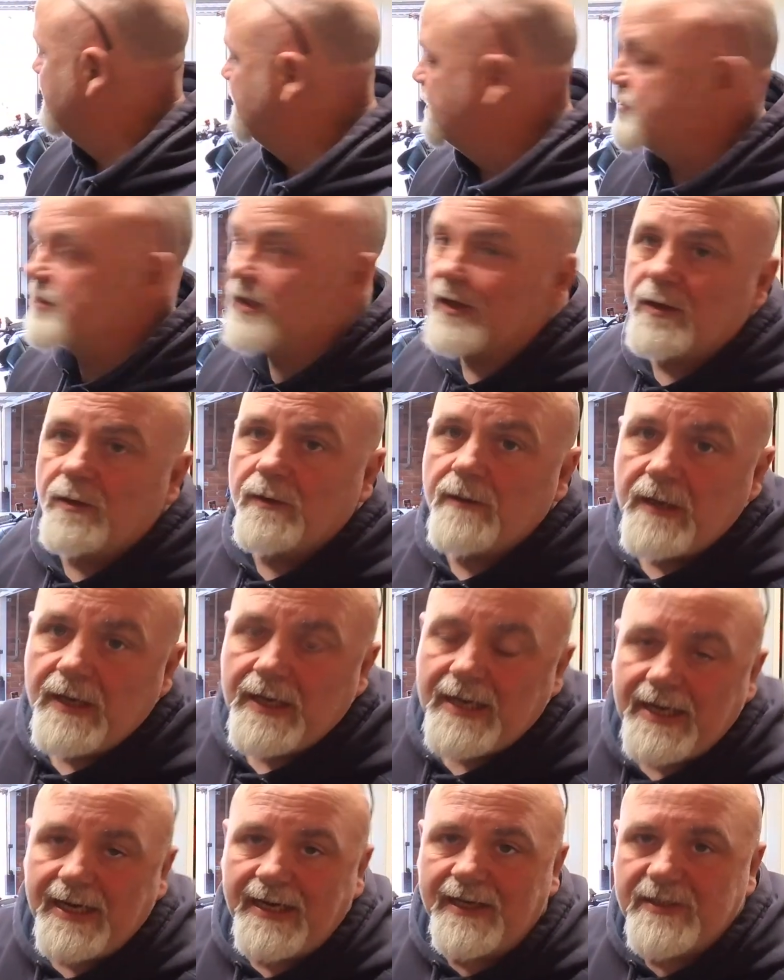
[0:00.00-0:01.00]
So
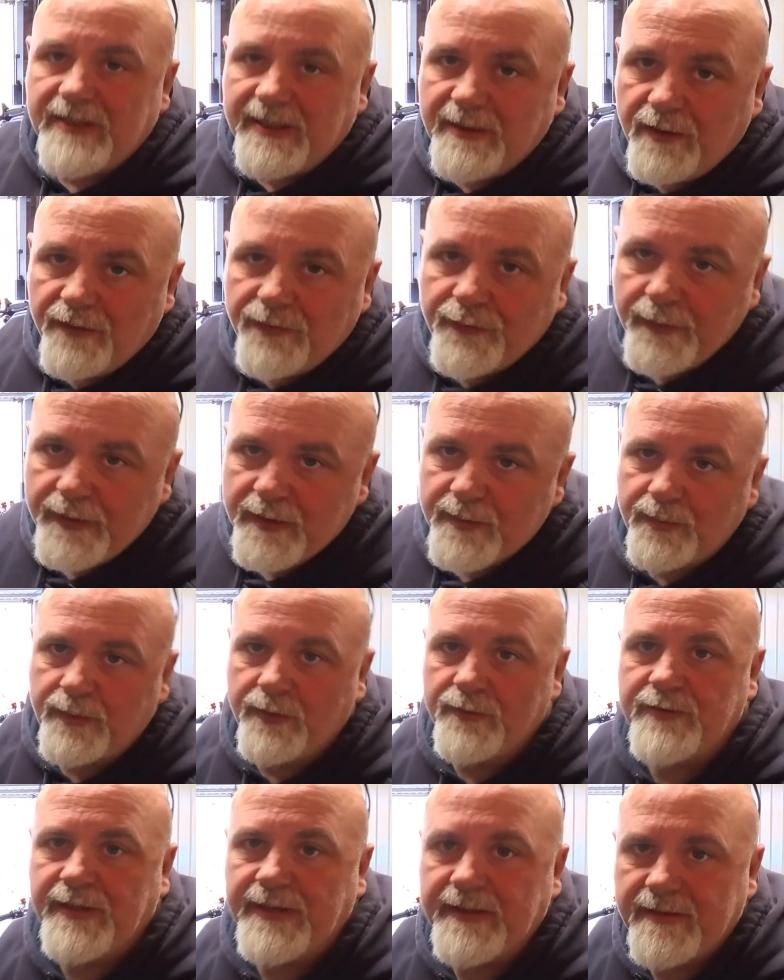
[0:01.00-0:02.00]
as I go through this
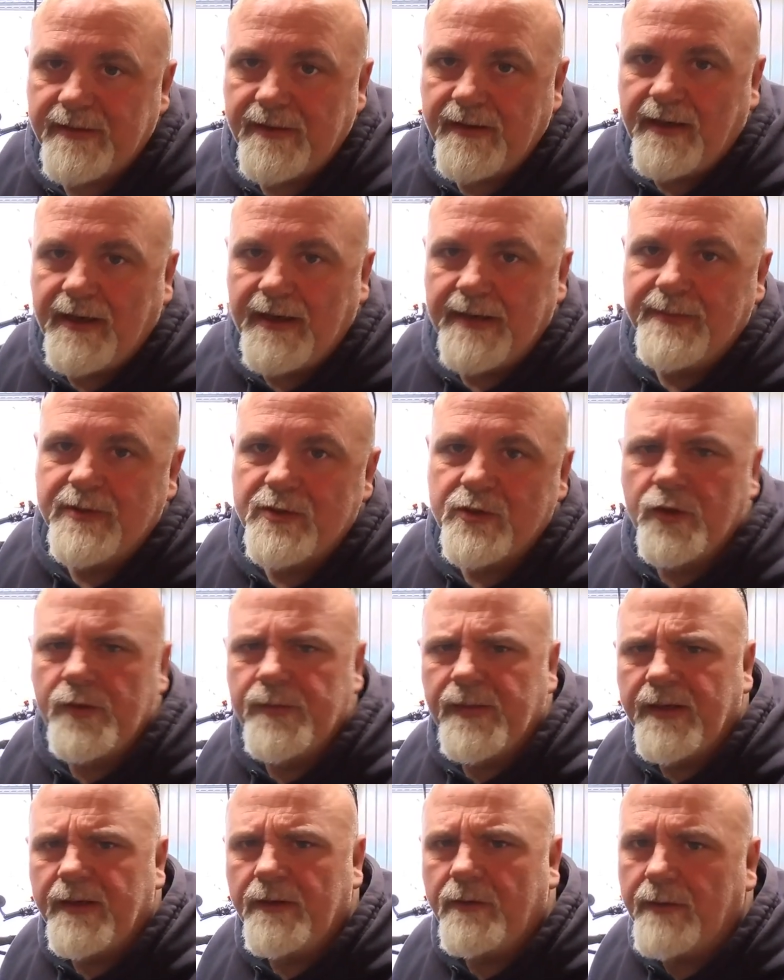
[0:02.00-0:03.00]
project, I'm
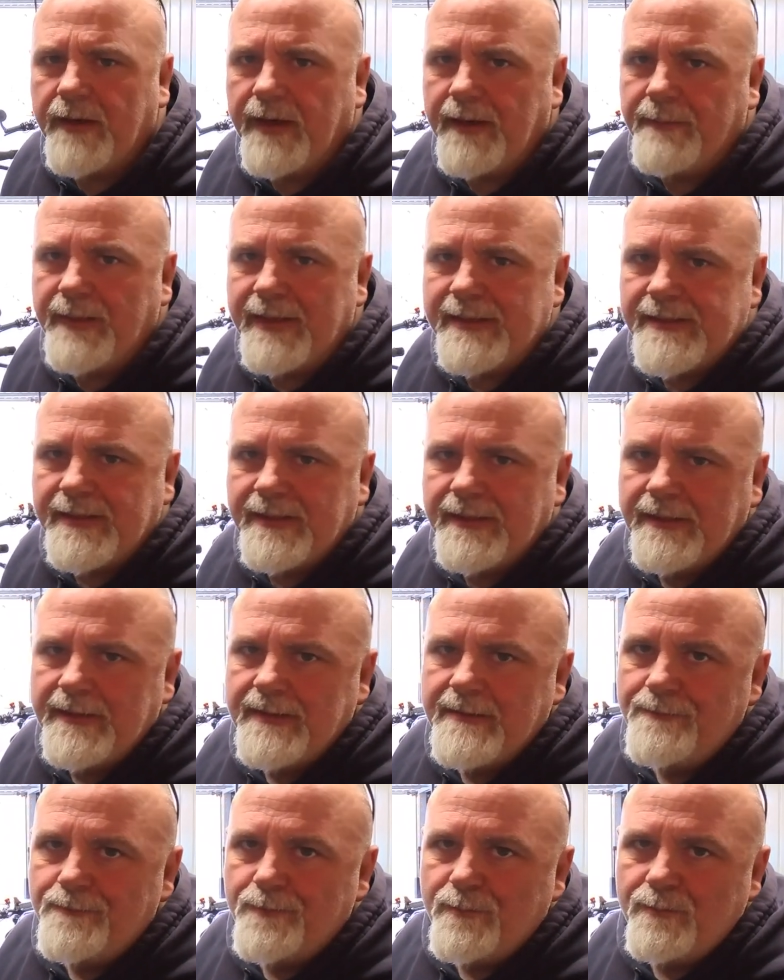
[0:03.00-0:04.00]
assuming it will get better.
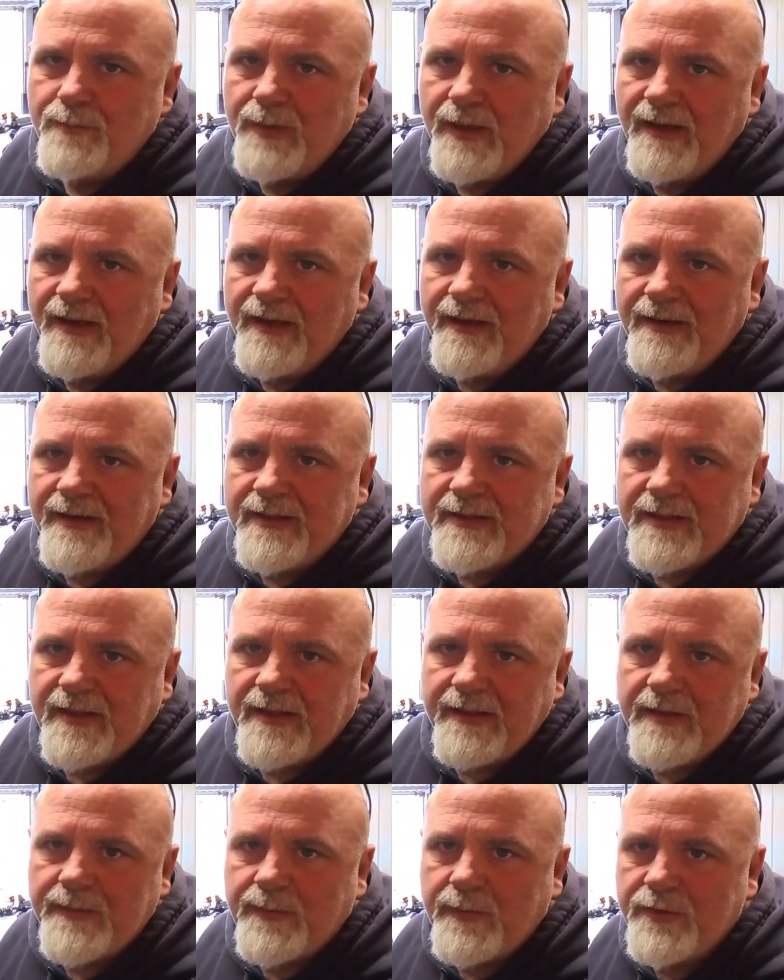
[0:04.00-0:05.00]
But at the
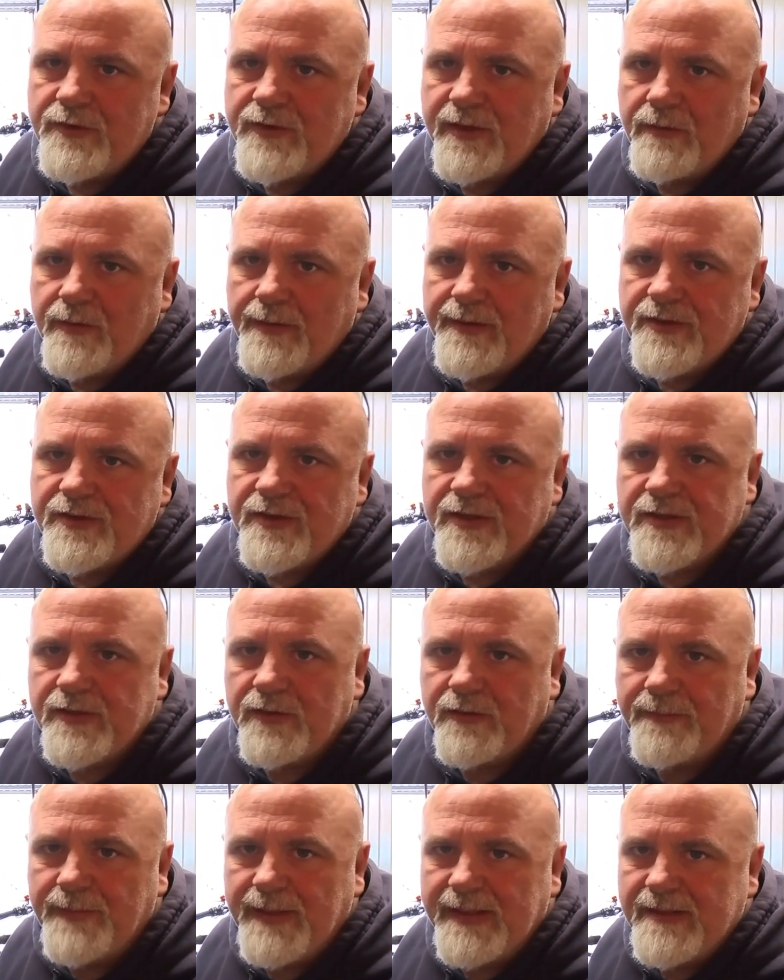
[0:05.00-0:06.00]
start of this project, where it's just
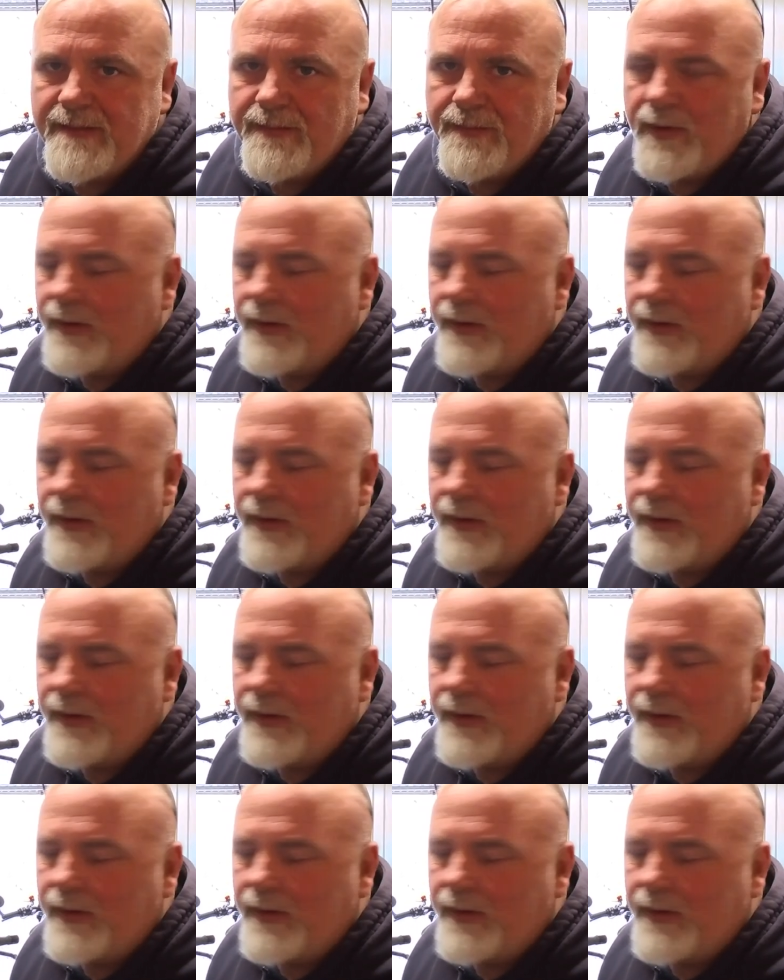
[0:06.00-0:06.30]
sort of bits and